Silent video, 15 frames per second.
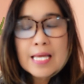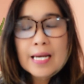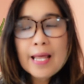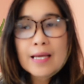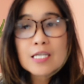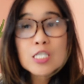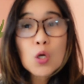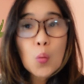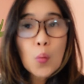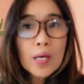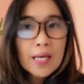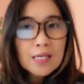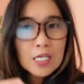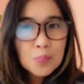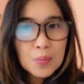Like the way
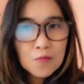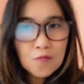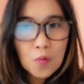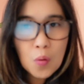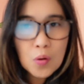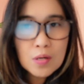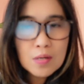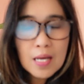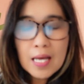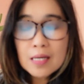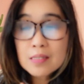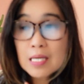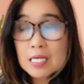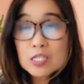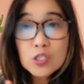I did before,
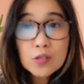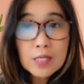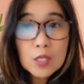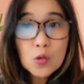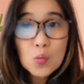the internet